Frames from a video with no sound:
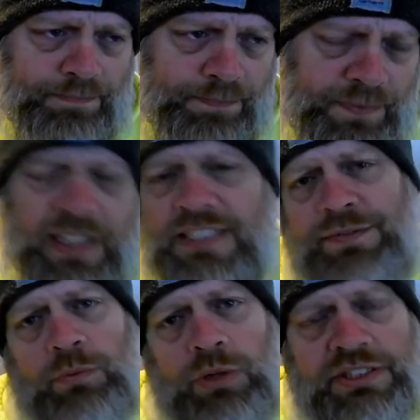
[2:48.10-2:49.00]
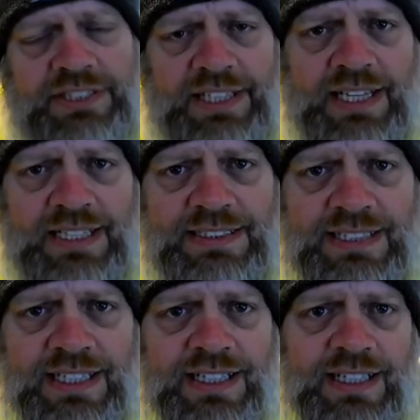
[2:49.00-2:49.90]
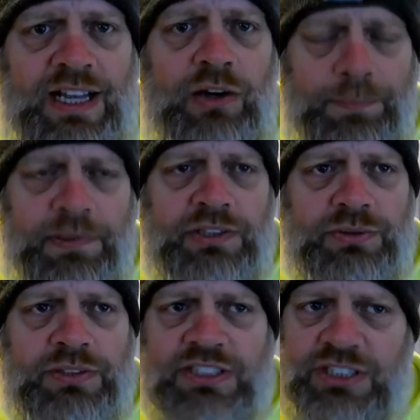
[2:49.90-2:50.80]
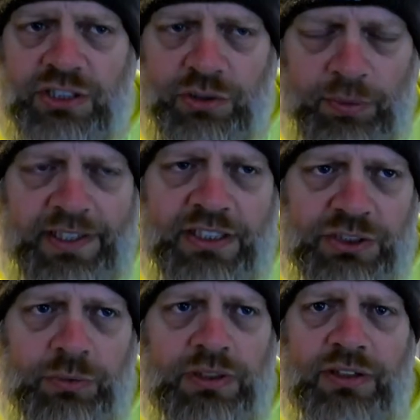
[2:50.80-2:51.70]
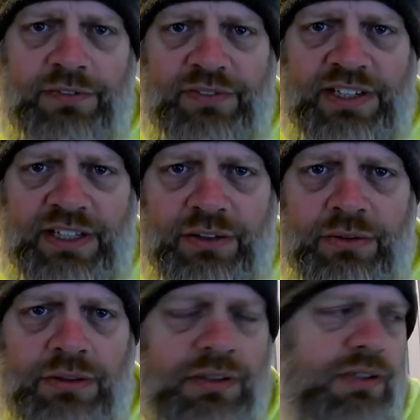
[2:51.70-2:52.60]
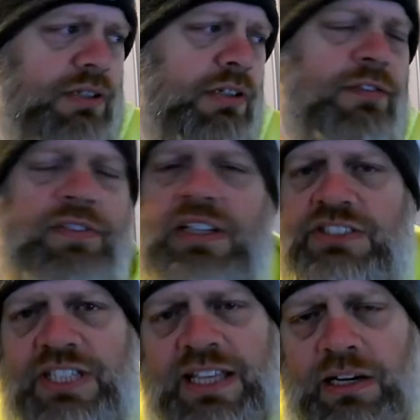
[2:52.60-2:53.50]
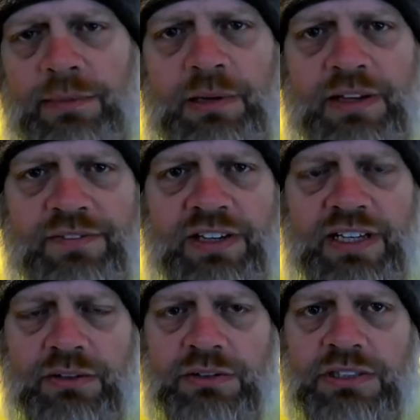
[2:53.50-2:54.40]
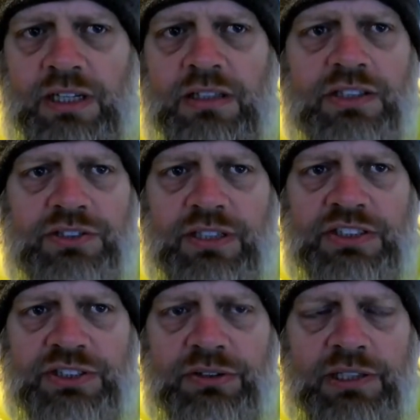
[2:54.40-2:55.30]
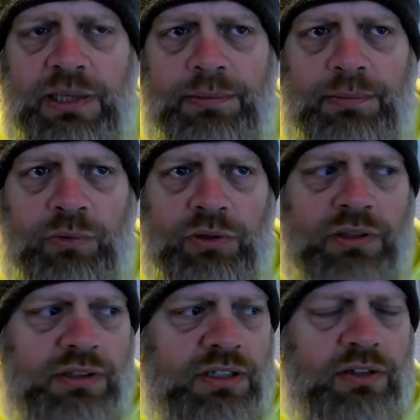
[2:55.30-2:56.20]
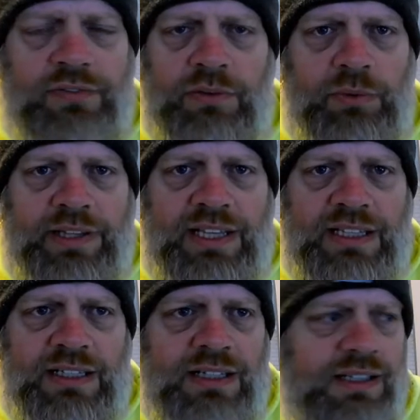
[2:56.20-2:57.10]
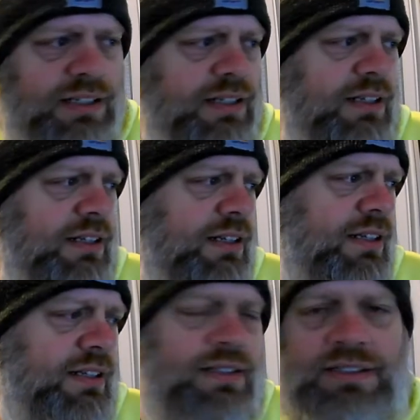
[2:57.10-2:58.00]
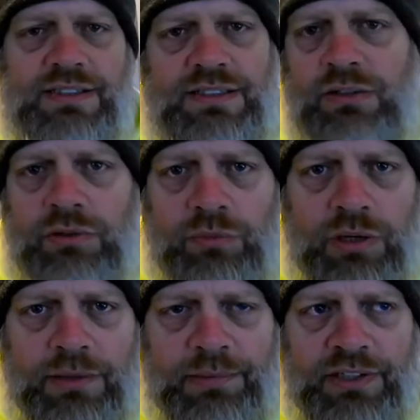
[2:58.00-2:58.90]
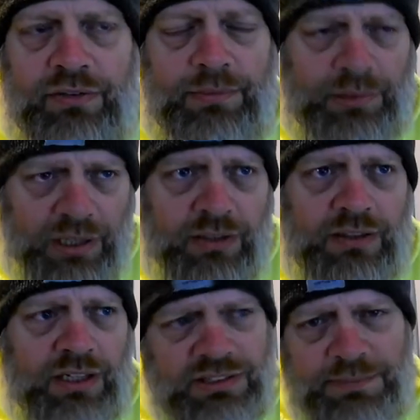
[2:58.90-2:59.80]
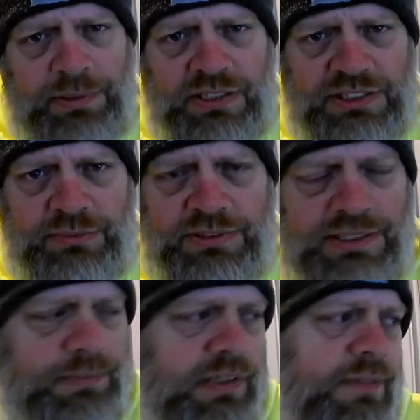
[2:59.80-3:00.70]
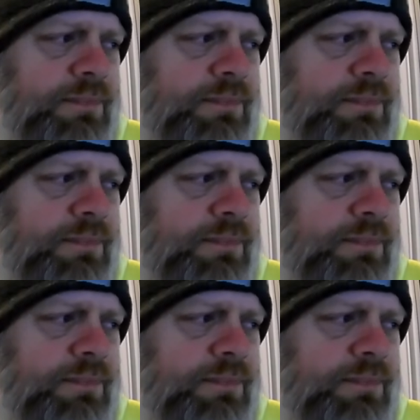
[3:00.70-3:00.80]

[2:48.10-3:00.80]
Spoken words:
Thanks for watching, guys. I hope you enjoyed this quick, short little video. Don't forget to check out all my other videos. I'm going to try and shoot a couple more over the weekend. Don't know what I'll be doing, but I'll surprise you with something.